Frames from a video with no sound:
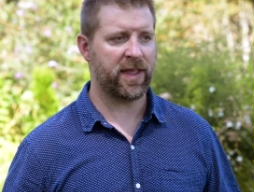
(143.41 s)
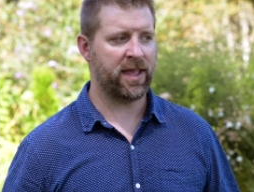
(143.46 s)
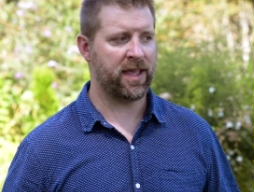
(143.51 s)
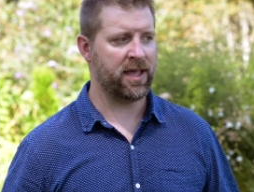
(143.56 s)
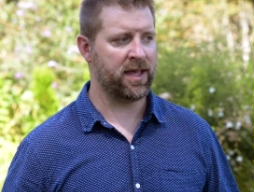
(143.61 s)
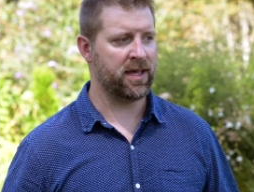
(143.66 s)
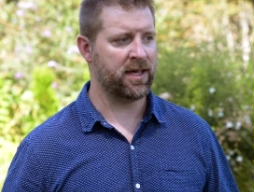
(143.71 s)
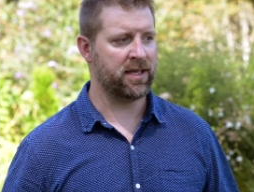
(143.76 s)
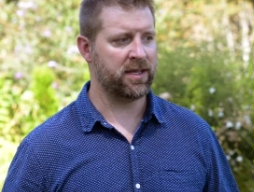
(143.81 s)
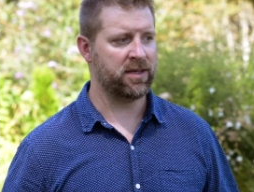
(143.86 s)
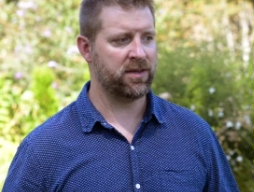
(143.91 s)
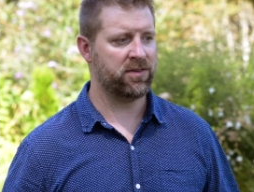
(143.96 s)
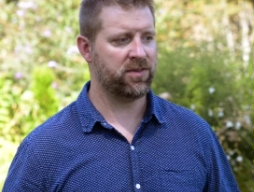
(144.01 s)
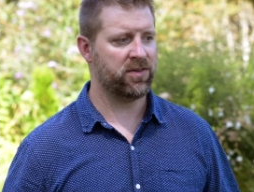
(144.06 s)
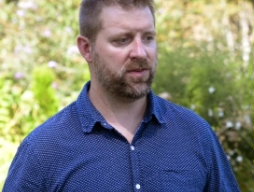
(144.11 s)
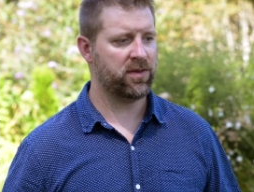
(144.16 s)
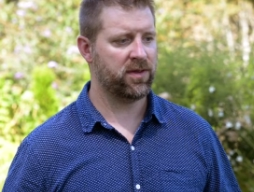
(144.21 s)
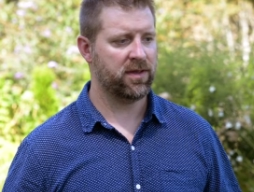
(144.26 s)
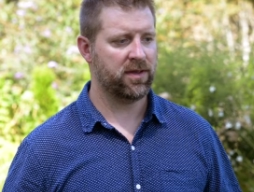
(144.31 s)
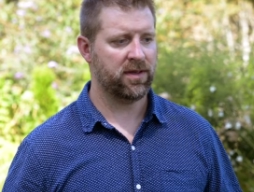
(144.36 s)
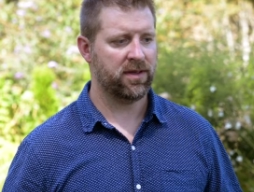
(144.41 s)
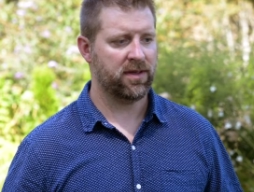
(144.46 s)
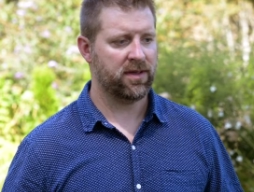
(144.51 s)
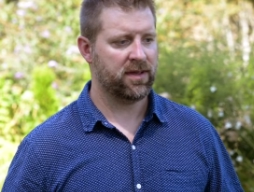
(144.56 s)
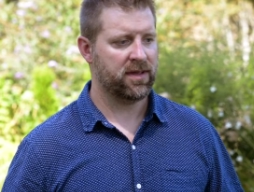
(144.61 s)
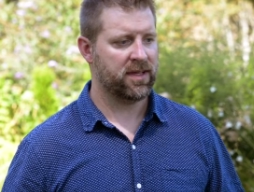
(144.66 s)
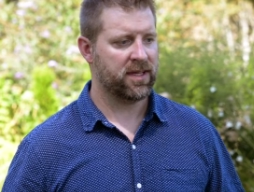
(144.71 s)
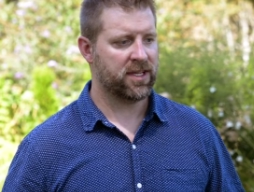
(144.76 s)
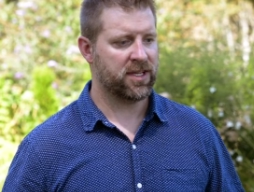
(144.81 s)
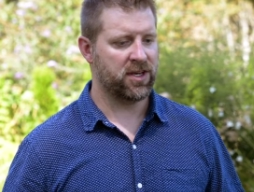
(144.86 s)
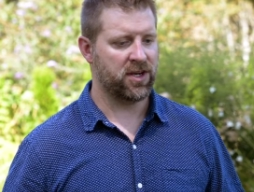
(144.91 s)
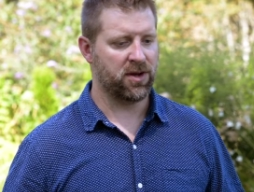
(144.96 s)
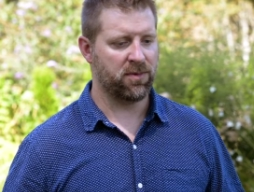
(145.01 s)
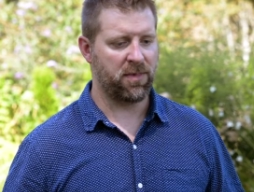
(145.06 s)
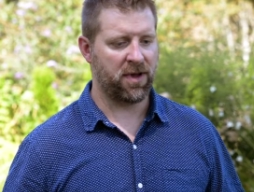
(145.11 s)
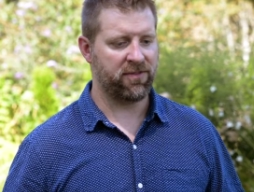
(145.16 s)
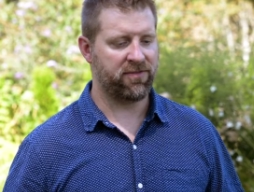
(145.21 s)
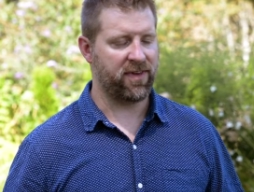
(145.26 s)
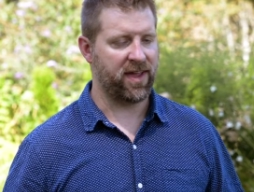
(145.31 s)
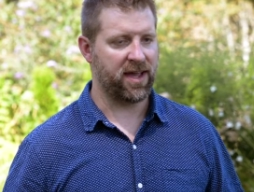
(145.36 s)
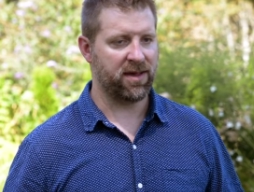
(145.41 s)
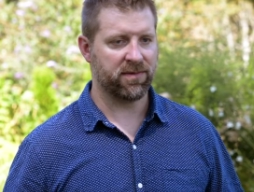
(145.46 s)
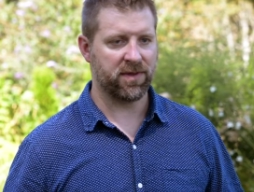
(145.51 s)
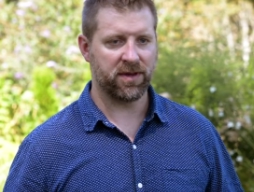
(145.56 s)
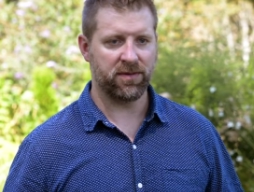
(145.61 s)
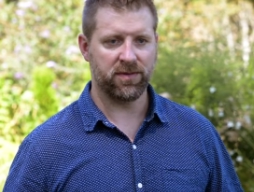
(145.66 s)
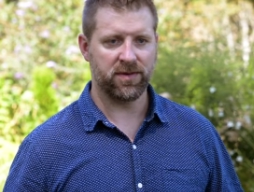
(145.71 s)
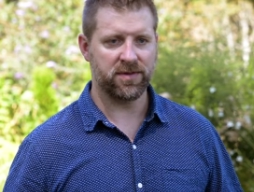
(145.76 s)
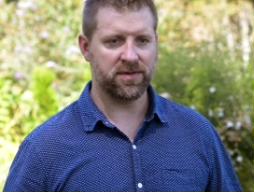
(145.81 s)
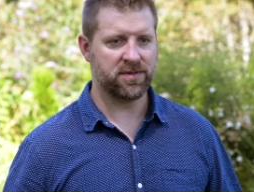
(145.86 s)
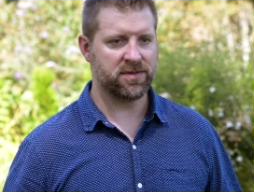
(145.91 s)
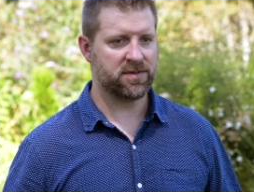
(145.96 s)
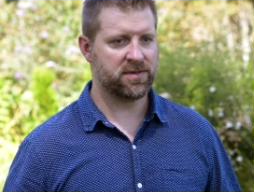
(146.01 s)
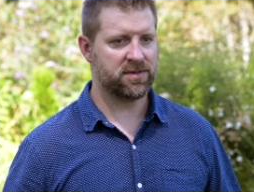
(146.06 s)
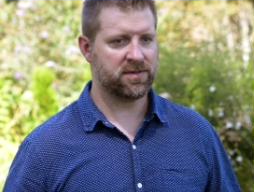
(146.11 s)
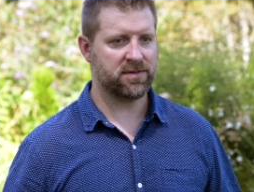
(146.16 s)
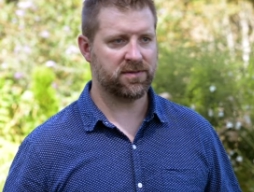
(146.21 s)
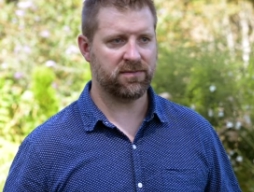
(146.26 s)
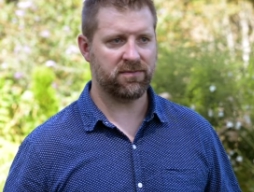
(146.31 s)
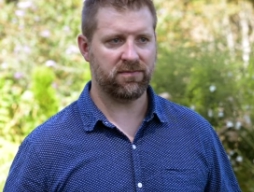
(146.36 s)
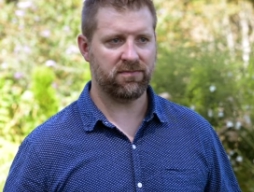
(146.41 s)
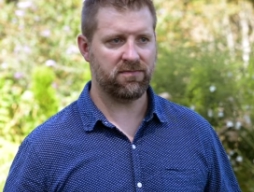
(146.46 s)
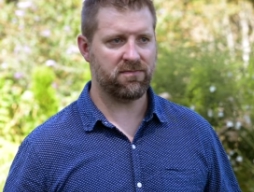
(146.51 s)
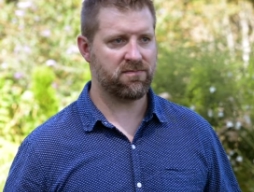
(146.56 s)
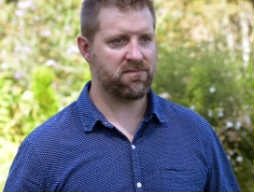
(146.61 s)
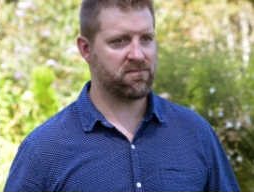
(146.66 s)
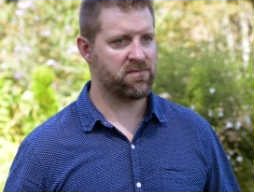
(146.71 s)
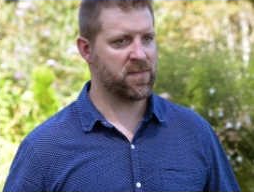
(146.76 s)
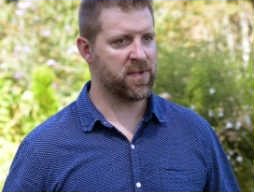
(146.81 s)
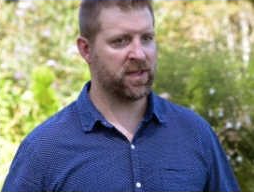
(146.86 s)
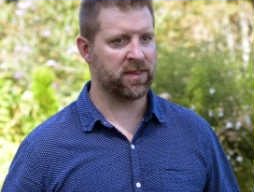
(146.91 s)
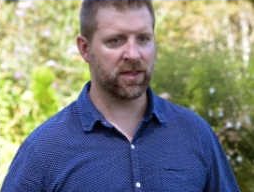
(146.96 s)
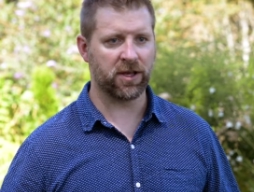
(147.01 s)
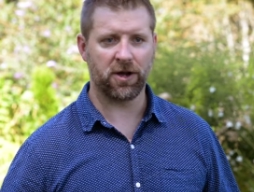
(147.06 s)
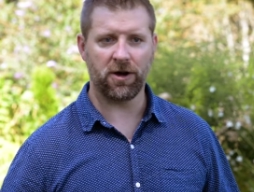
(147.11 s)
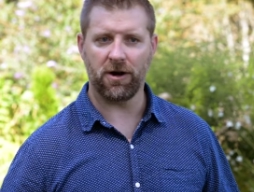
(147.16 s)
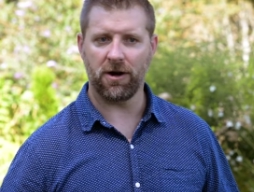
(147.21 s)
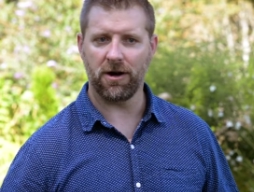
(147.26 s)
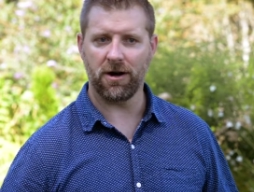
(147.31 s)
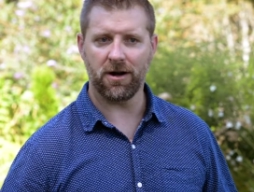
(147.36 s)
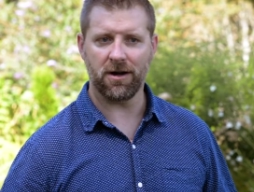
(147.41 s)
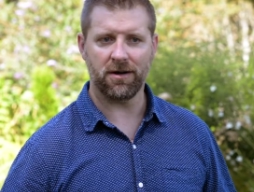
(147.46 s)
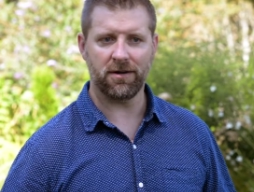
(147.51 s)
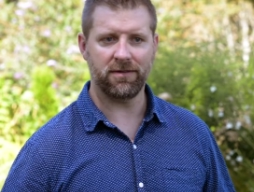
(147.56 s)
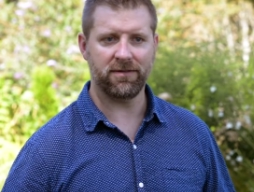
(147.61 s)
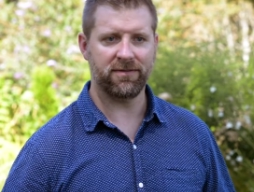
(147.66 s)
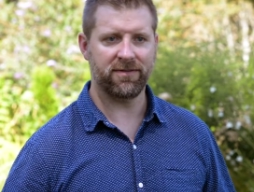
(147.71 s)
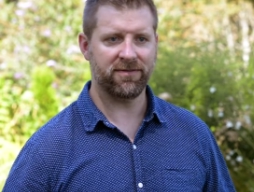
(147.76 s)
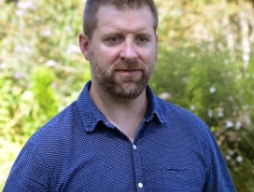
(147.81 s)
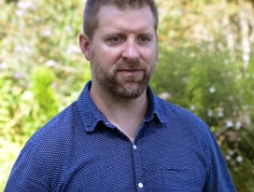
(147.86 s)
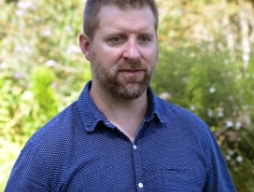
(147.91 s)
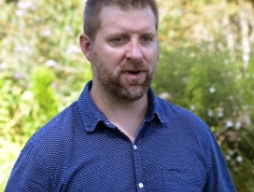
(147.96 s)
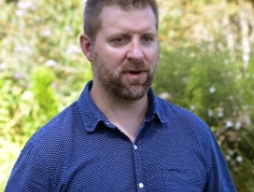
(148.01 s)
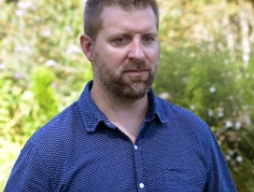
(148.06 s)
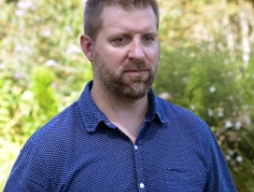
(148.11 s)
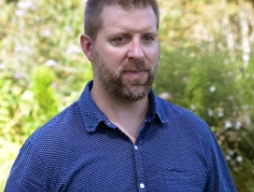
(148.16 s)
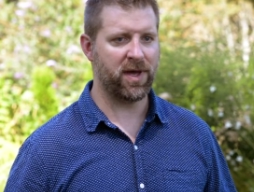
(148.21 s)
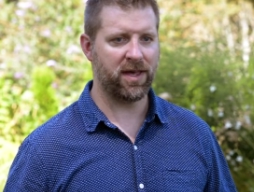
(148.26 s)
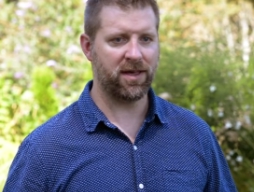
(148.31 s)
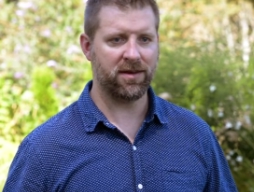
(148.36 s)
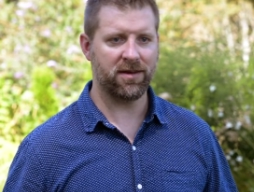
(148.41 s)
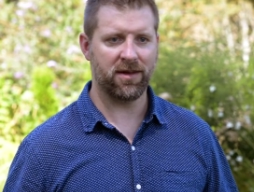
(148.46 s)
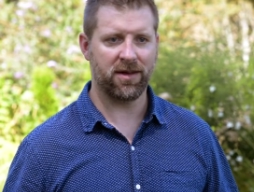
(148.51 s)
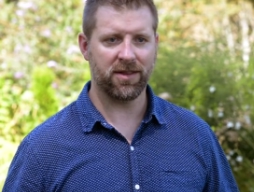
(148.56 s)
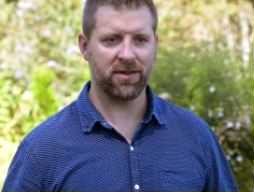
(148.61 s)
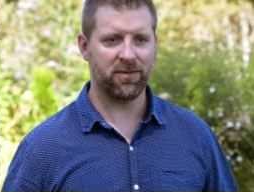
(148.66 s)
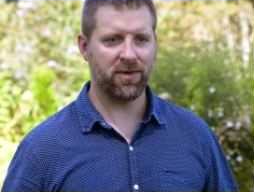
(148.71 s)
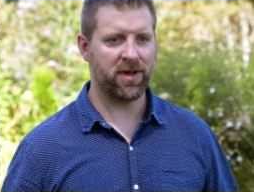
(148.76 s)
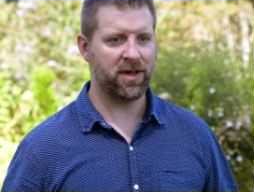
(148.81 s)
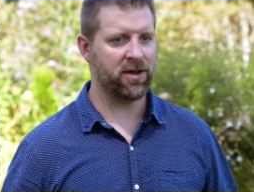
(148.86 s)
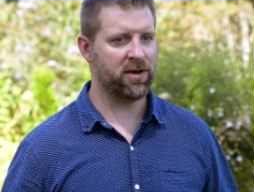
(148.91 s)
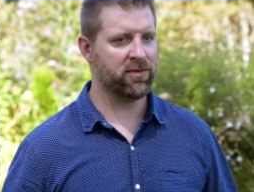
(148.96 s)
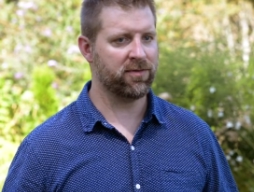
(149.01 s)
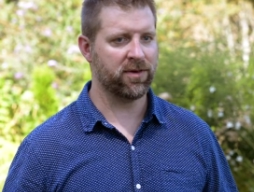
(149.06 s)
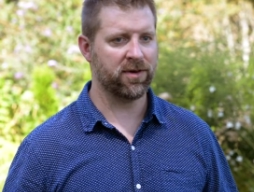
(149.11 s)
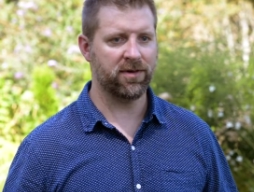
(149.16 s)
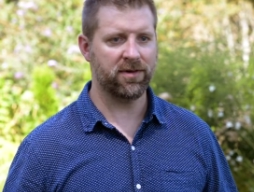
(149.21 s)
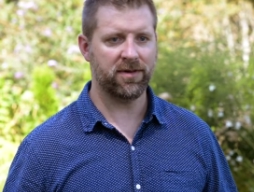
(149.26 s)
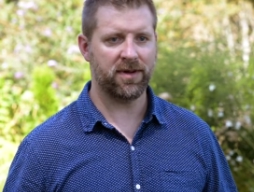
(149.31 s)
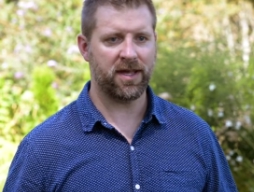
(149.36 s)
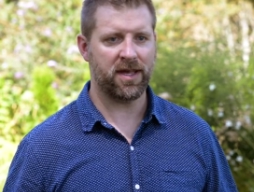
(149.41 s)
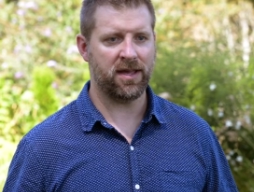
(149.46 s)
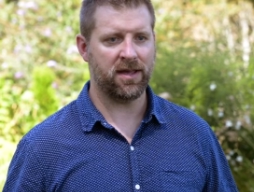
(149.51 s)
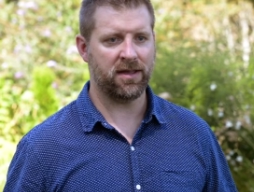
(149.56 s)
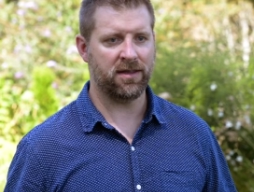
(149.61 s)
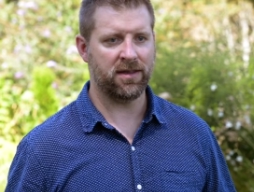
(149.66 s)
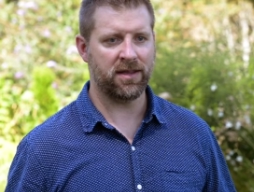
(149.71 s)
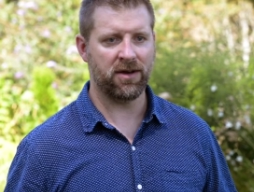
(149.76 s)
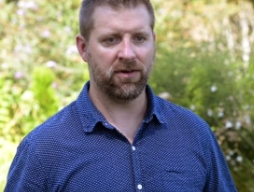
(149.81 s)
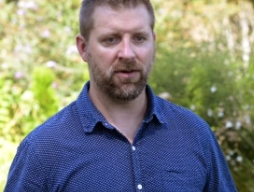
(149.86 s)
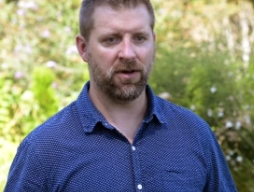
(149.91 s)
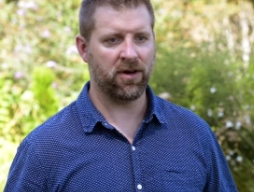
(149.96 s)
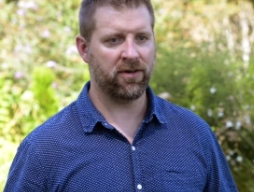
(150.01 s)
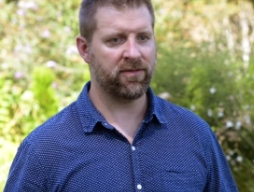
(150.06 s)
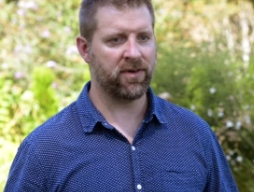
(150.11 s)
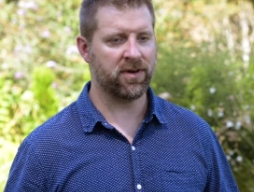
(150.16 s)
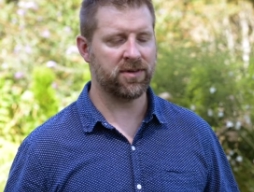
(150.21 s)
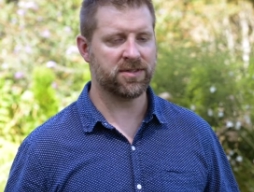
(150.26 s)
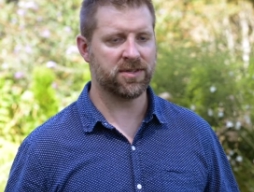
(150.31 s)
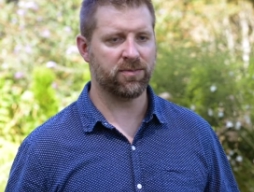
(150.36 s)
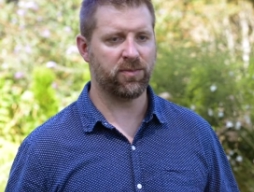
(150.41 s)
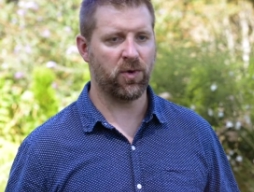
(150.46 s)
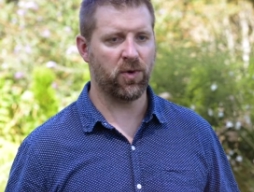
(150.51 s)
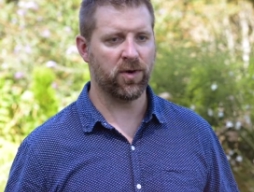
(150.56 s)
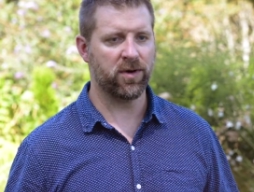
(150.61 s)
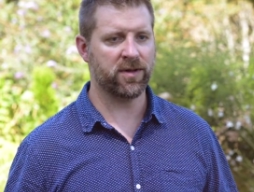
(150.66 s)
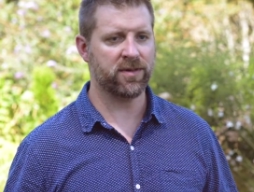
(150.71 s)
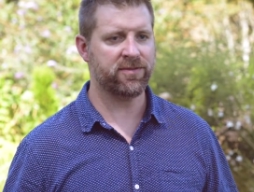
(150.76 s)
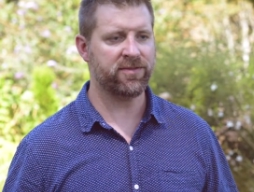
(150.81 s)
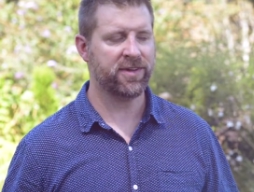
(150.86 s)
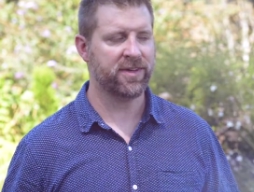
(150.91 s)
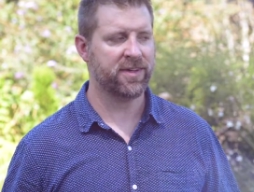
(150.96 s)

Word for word: And you know, my family was in the car from Bend on the way over, and they were all very supportive,